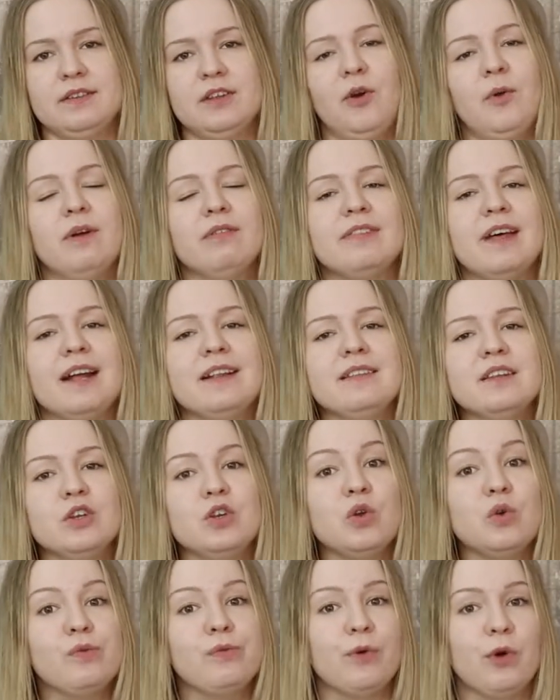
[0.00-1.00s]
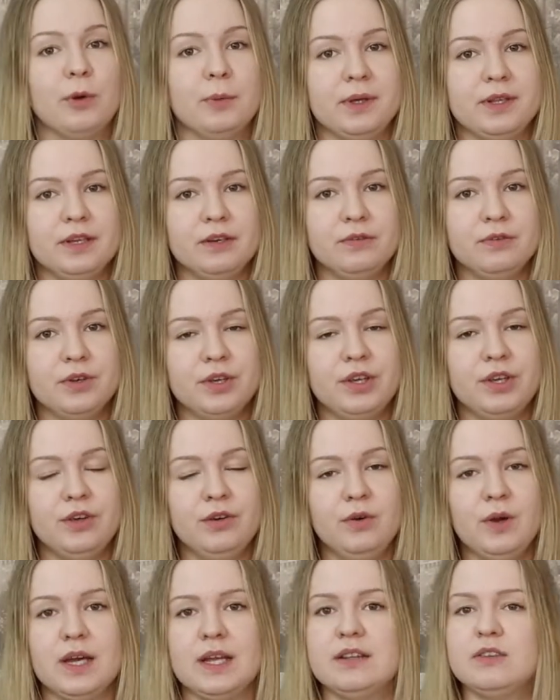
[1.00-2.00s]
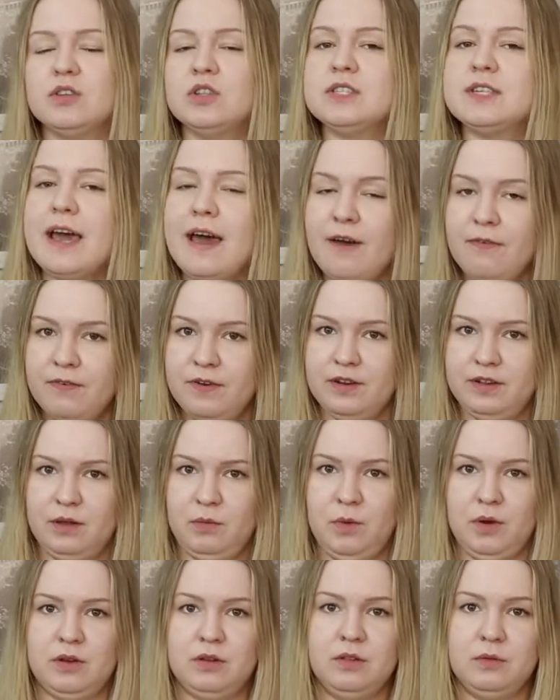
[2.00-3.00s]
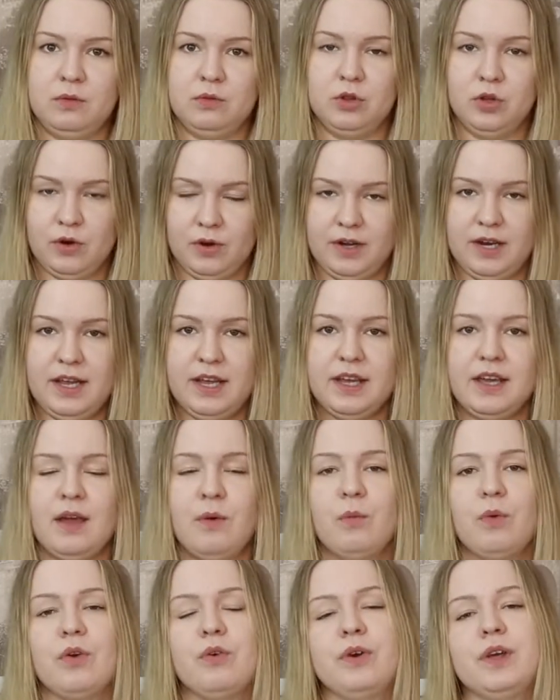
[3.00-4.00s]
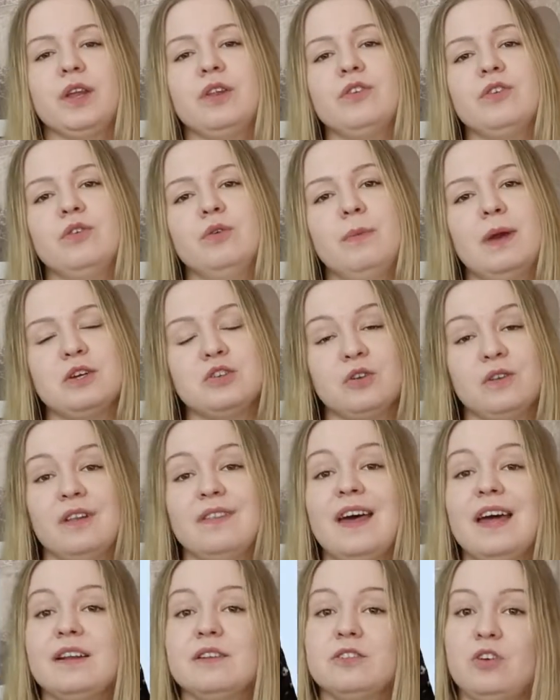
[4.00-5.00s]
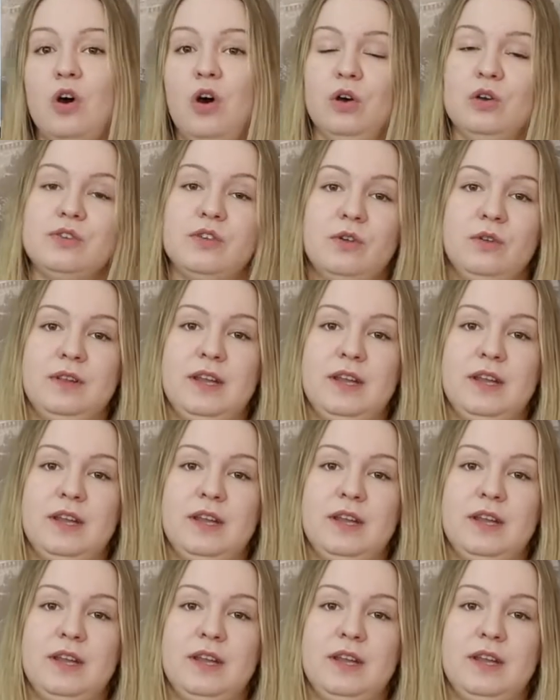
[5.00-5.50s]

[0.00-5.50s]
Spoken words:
So if that's a new formula for you, it's definitely worth learning, and we're going to make sure that that is also